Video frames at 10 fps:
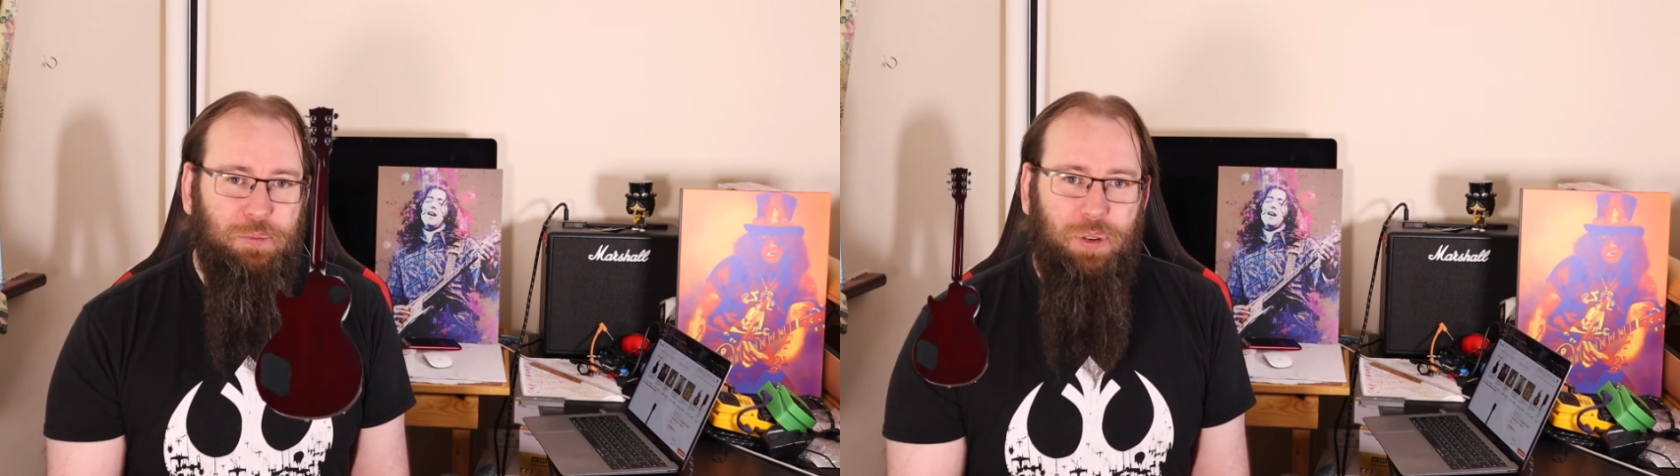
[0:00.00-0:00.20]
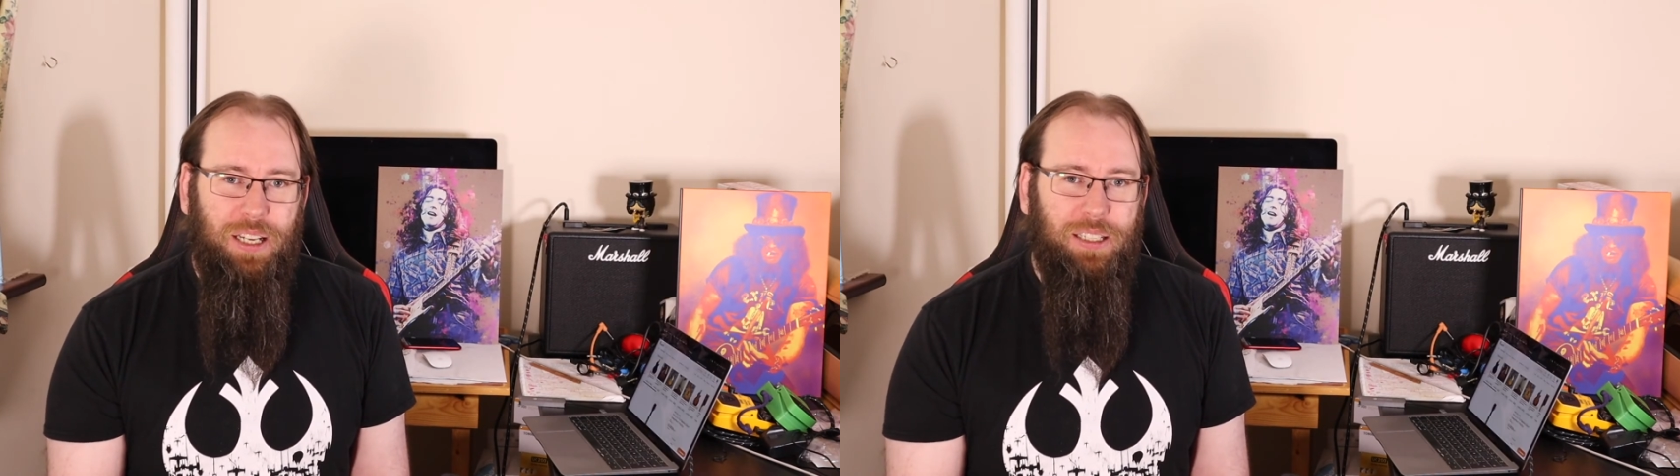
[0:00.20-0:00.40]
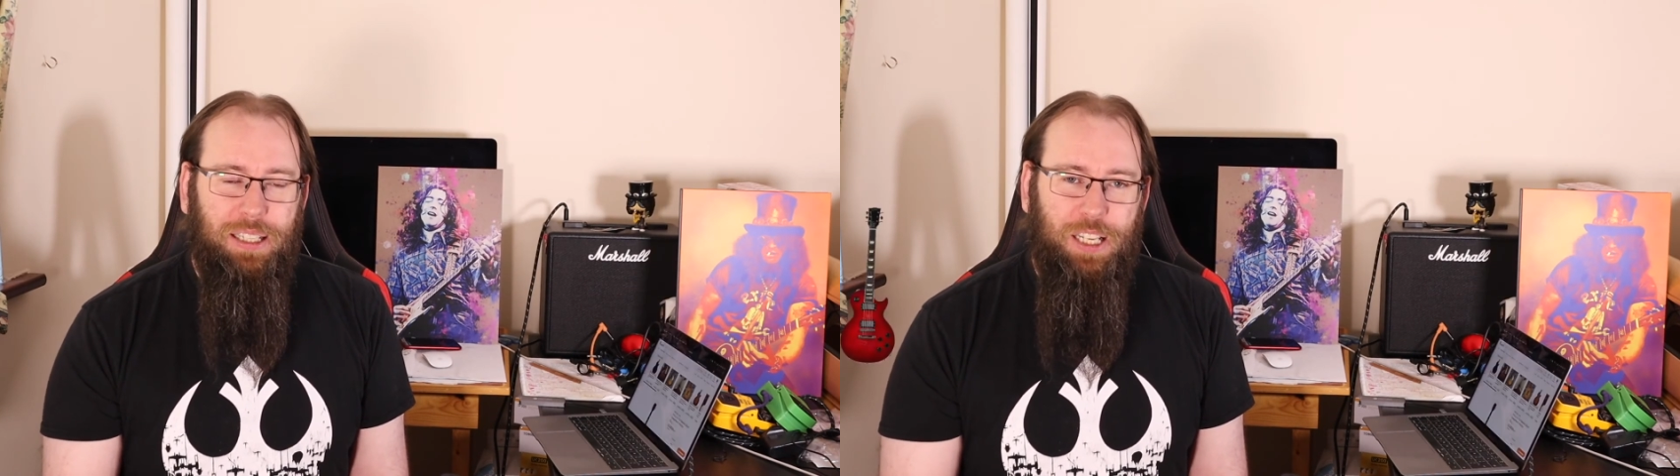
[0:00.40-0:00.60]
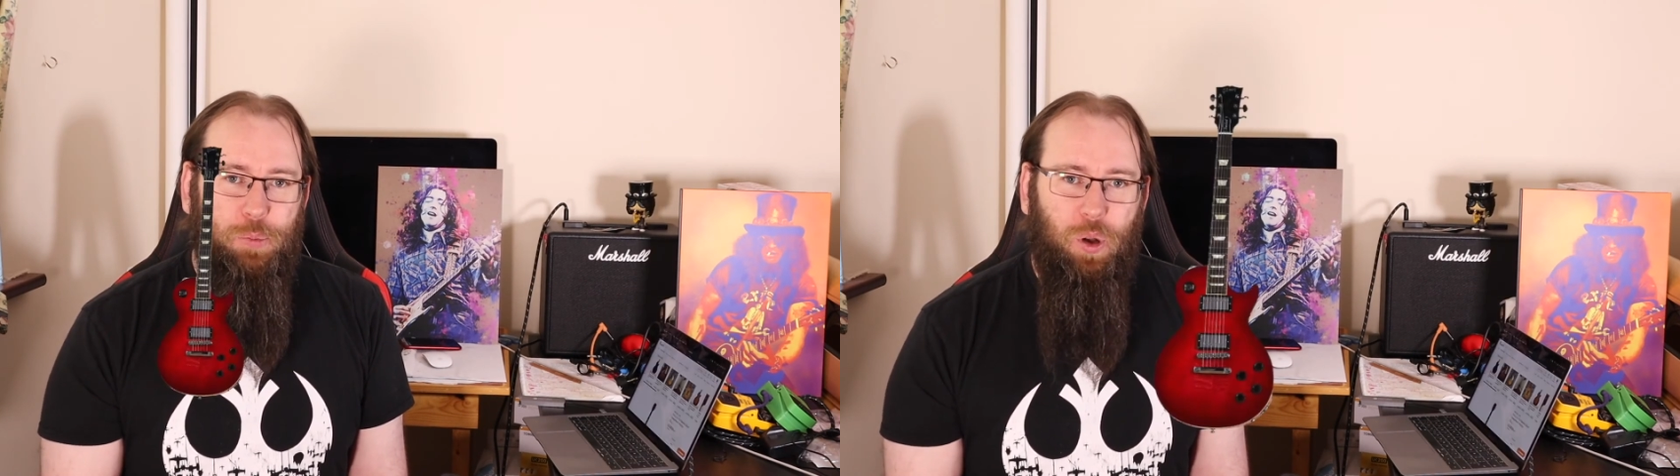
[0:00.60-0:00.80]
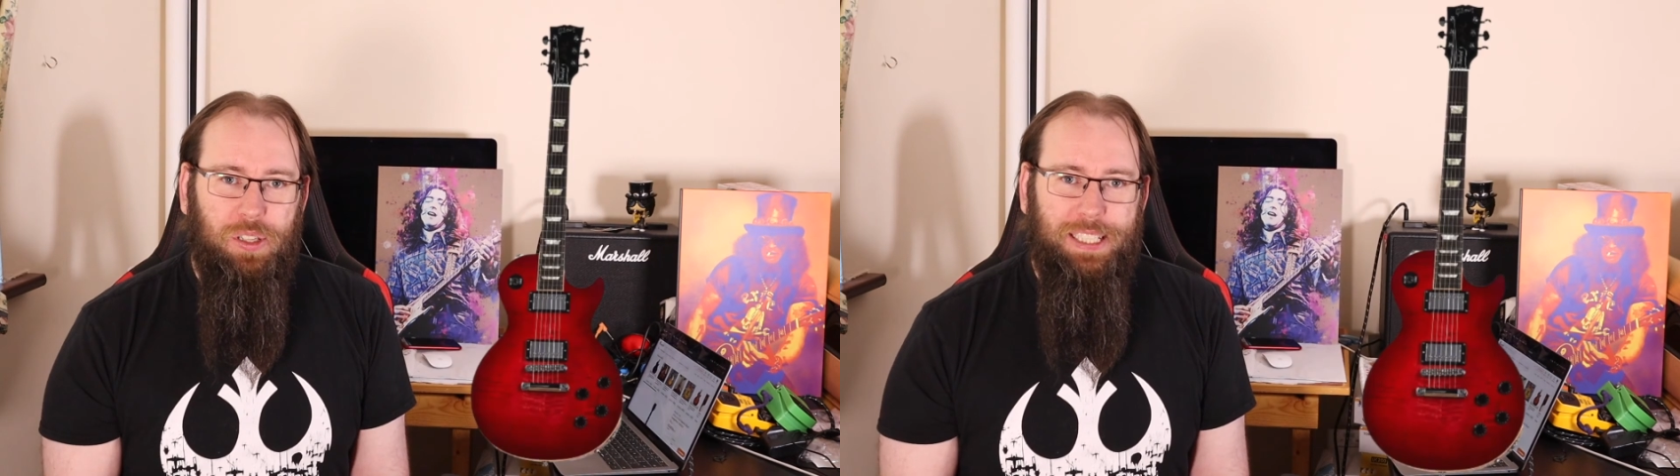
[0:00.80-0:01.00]
be on a Les
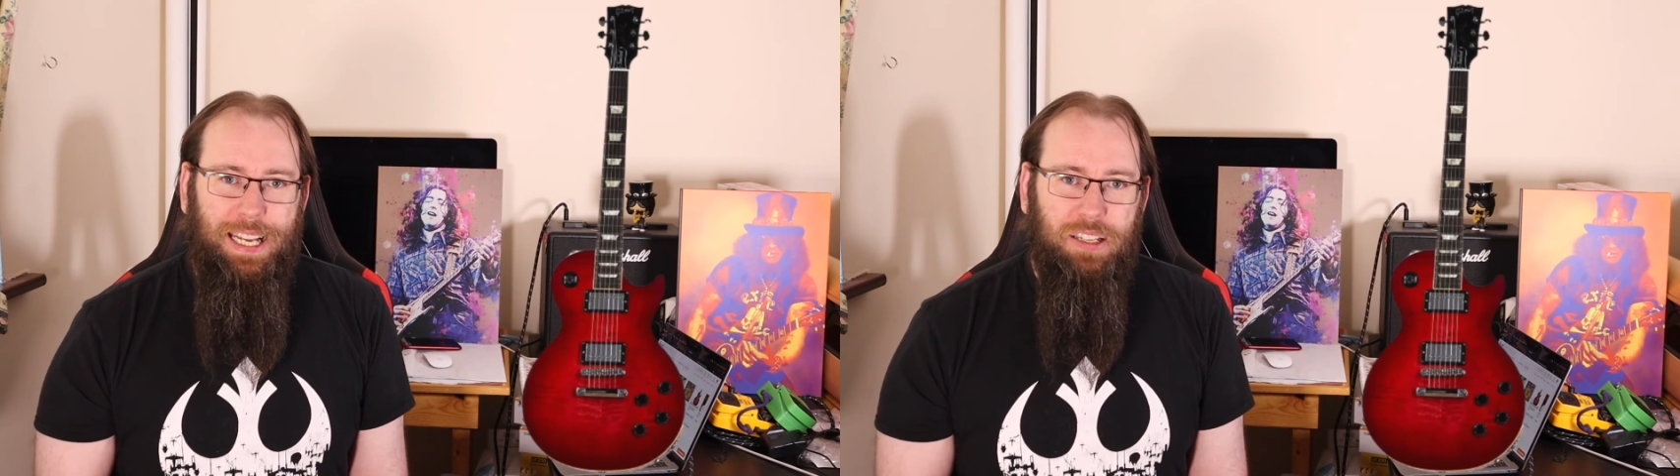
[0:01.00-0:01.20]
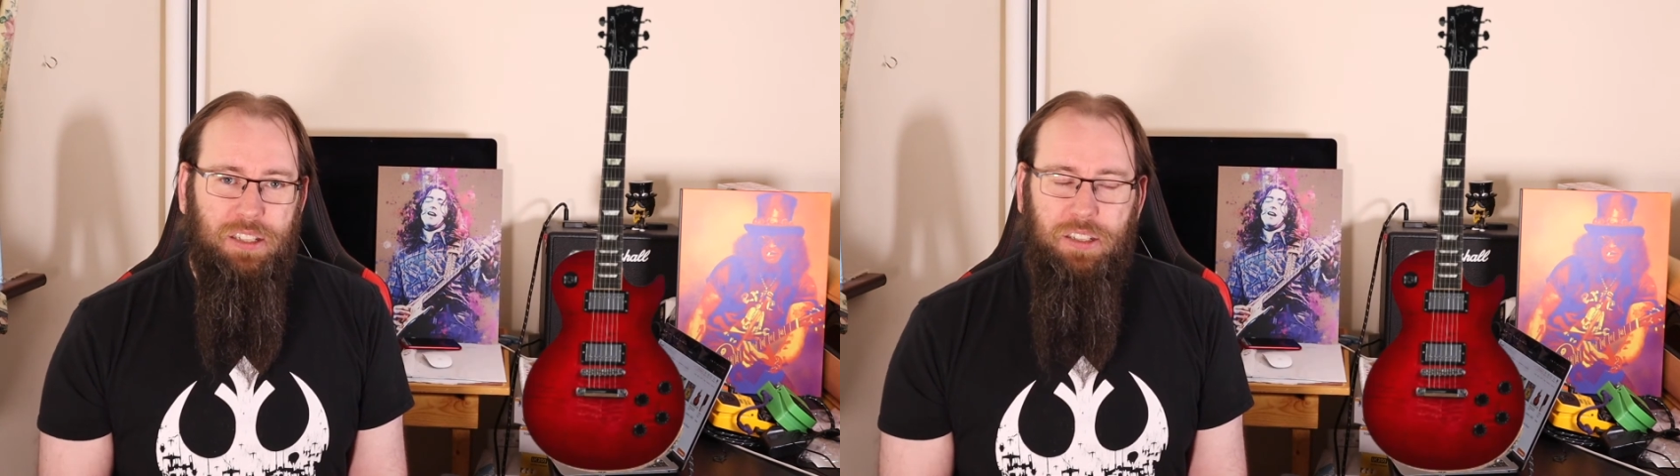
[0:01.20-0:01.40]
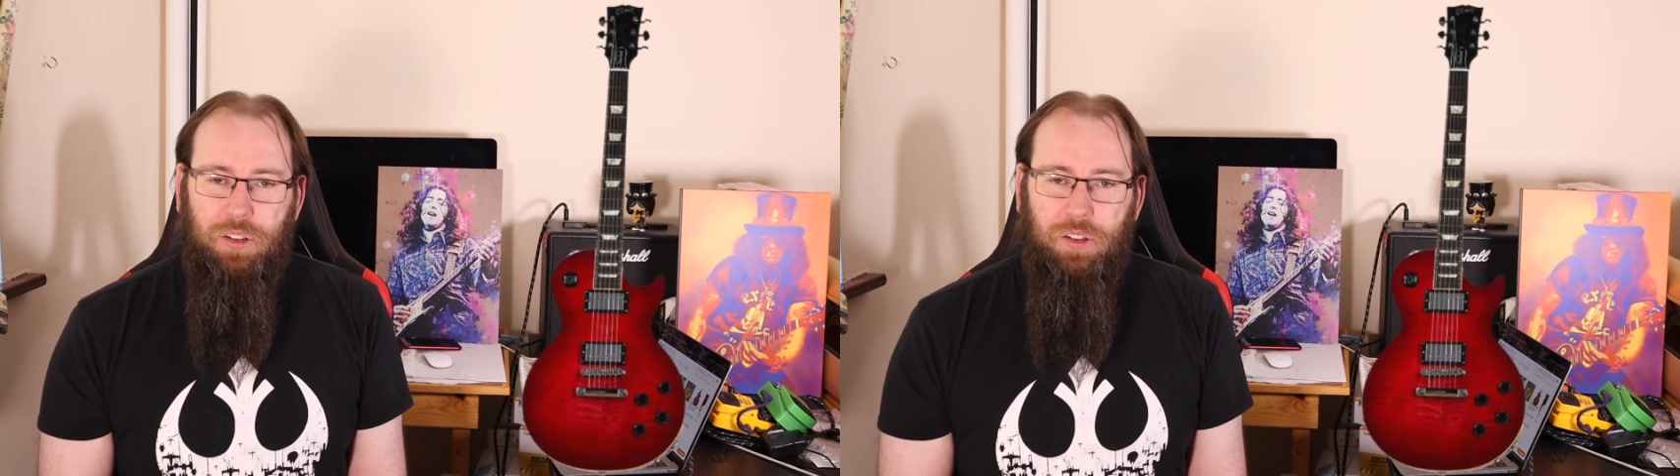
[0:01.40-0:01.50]
Paul Standard.